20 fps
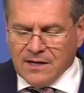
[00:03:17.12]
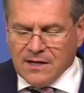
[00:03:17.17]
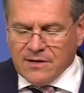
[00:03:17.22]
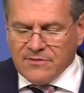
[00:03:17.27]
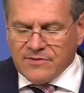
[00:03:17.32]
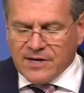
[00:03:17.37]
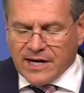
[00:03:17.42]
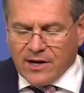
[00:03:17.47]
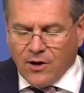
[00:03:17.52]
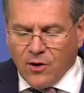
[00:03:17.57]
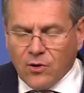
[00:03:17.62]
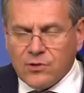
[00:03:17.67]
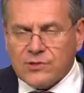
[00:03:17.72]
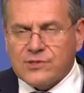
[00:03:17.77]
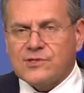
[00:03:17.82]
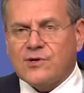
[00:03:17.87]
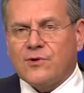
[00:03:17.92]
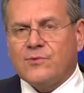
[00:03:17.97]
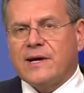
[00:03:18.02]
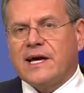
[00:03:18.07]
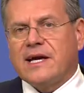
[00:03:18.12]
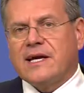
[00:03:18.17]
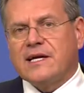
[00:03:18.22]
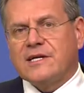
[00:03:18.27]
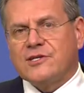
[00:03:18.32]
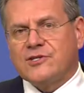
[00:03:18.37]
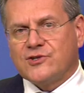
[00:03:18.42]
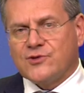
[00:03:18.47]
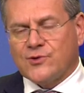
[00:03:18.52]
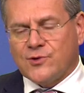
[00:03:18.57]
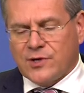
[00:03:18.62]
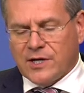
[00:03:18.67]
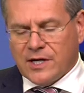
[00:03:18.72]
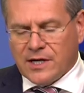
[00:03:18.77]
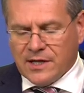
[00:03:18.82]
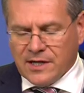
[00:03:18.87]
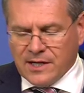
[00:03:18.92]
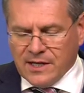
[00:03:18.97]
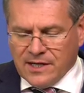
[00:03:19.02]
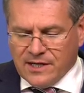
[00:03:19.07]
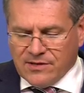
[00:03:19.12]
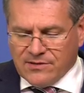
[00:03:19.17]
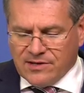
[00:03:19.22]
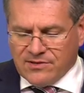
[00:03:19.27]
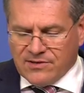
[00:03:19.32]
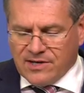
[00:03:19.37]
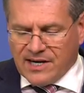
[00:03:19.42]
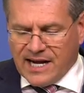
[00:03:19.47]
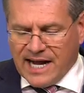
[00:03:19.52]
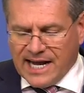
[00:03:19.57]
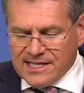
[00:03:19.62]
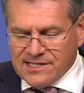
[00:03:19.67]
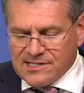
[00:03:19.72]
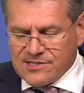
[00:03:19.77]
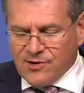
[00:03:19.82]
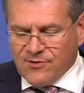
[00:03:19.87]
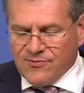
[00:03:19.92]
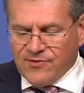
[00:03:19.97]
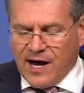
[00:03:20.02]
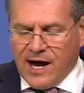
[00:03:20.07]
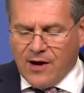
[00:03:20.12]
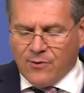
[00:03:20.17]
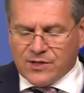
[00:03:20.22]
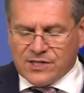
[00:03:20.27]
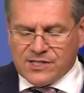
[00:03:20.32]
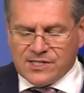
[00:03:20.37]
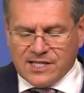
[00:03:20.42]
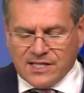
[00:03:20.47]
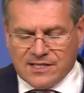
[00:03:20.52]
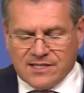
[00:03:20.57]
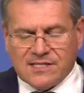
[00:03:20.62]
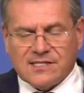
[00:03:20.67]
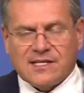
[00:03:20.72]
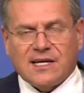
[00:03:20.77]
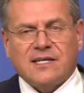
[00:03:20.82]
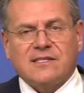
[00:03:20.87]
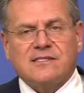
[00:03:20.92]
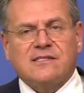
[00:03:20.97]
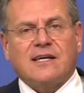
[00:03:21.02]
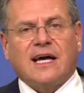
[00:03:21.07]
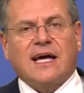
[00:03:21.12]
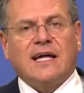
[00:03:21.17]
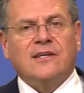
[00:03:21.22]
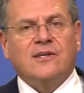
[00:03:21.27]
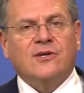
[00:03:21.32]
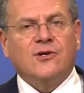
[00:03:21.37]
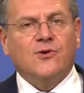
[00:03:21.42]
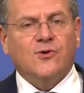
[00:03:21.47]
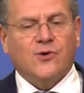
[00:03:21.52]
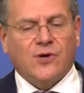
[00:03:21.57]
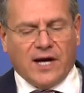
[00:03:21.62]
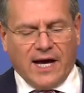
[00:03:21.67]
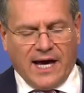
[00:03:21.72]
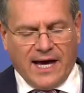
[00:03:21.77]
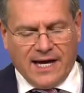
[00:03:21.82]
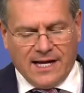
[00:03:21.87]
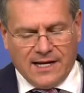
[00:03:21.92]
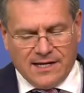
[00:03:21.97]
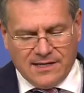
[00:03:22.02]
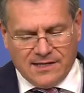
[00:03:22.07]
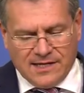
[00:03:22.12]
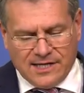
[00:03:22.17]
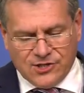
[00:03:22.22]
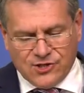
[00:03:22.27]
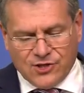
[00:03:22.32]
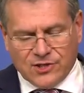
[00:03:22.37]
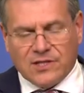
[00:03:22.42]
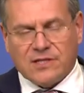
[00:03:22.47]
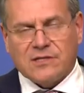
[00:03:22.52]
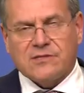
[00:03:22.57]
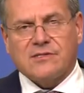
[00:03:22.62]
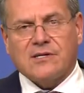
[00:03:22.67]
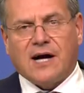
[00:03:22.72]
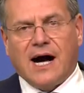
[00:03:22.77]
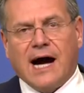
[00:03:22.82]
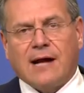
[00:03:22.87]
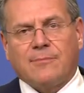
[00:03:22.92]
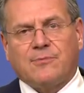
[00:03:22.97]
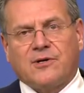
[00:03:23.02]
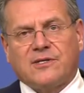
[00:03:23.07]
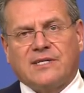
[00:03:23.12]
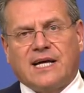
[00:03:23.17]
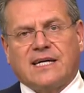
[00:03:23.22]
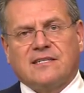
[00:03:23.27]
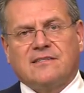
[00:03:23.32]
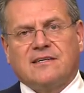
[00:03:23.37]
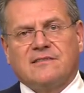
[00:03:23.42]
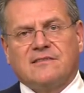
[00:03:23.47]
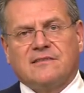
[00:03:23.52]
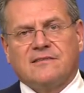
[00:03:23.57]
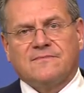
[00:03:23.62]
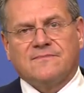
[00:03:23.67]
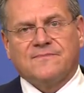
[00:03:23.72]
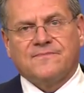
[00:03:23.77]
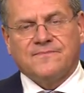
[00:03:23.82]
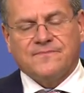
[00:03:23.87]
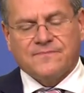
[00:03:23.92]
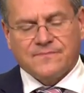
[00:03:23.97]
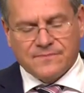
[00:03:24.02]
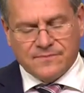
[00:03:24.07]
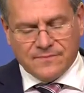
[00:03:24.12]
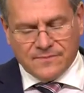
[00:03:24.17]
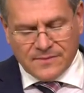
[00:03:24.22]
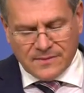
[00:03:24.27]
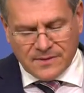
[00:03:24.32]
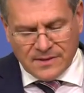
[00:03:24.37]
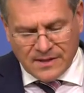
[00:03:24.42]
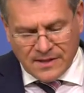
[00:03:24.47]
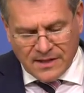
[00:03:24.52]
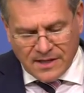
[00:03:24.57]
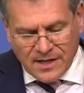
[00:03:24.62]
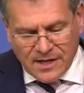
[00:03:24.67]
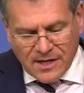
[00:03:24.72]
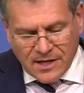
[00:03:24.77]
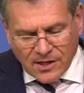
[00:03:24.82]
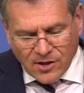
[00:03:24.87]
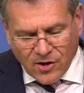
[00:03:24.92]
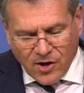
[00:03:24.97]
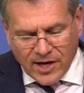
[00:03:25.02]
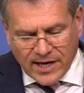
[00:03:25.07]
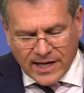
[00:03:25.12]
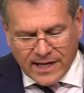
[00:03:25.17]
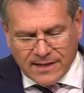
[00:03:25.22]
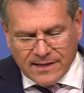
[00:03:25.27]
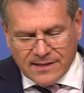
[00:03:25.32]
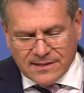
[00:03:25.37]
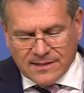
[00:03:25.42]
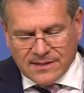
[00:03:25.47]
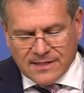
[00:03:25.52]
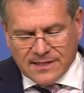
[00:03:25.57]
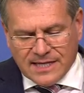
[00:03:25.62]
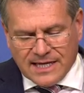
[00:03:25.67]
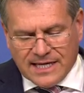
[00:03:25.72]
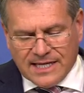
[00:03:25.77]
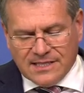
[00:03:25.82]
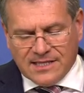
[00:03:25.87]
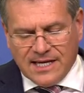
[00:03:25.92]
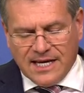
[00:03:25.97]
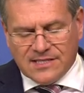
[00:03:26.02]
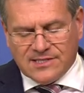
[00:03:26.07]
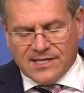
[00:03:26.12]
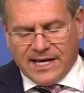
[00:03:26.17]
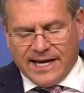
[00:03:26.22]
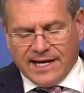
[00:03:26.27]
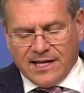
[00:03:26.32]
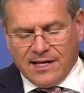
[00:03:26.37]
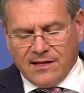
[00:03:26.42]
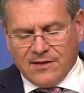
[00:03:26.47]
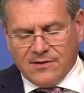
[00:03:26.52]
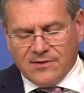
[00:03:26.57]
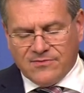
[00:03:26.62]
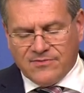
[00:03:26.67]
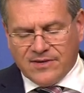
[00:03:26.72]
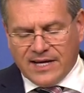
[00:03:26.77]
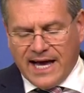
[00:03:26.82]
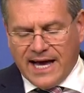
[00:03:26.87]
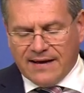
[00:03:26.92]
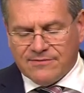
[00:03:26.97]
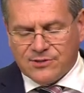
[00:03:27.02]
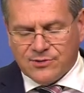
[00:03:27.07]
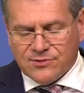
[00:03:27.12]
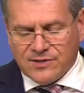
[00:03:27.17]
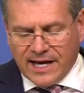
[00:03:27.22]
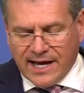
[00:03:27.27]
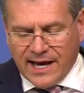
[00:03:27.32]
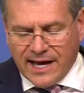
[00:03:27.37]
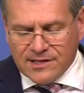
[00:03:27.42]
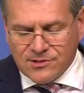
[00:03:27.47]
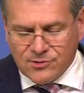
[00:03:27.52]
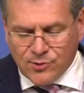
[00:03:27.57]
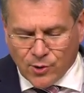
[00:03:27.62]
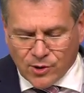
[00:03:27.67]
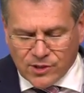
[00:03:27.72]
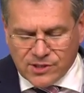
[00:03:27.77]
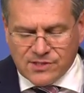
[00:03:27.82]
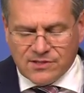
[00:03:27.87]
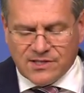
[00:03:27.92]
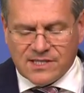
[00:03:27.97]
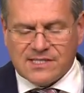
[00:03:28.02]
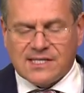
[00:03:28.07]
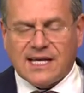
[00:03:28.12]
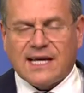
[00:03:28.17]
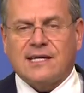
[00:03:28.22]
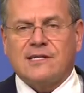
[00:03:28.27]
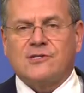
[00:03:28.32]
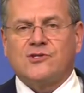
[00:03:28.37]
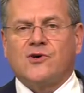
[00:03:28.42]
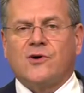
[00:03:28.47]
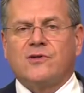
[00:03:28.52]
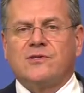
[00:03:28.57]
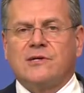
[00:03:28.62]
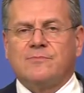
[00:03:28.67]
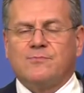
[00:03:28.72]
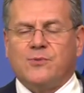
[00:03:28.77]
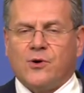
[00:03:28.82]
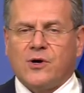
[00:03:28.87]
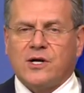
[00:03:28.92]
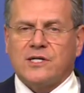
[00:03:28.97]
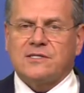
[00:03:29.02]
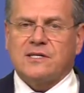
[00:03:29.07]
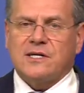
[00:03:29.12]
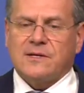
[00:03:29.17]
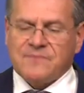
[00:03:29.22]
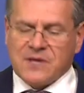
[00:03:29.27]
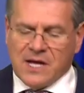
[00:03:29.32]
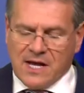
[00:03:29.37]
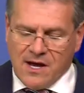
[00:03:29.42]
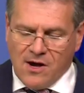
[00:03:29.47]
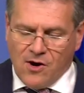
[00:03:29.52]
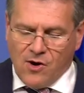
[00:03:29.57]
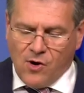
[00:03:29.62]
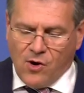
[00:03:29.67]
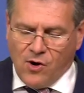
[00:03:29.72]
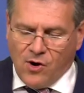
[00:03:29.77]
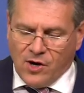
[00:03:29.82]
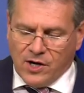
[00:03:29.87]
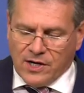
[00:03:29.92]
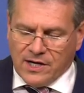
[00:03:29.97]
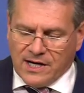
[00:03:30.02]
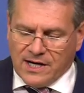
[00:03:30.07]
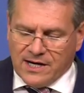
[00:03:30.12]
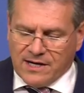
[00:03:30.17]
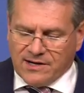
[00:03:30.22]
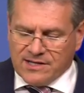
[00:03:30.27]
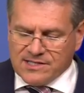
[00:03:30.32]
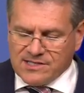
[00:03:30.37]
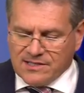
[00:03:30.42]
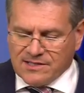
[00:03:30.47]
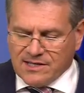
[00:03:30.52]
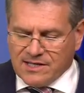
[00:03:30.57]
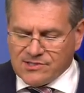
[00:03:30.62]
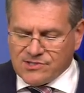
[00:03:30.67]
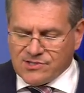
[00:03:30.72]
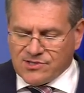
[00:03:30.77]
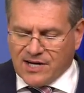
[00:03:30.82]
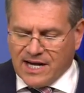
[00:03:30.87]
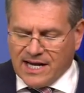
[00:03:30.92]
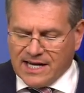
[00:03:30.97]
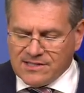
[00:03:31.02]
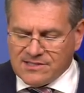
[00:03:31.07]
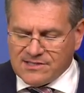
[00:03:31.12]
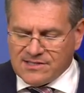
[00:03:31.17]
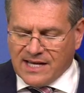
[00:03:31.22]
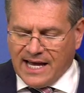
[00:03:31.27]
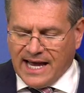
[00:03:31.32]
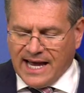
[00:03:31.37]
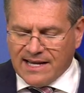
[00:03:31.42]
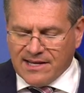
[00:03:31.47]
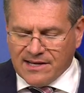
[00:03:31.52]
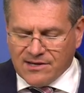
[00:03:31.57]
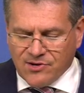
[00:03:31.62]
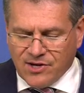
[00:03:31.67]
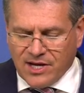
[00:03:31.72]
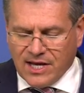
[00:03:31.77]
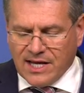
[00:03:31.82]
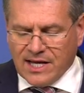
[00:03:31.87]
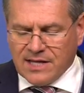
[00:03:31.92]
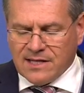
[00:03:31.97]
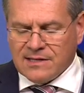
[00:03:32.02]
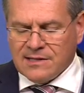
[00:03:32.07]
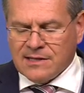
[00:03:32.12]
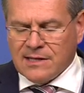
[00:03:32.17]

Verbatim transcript: We are also making sure that the rights of our citizens and UK nationals are protected. Going in detail, we have today endorsed the second joint report uh, on residents' rights and agreed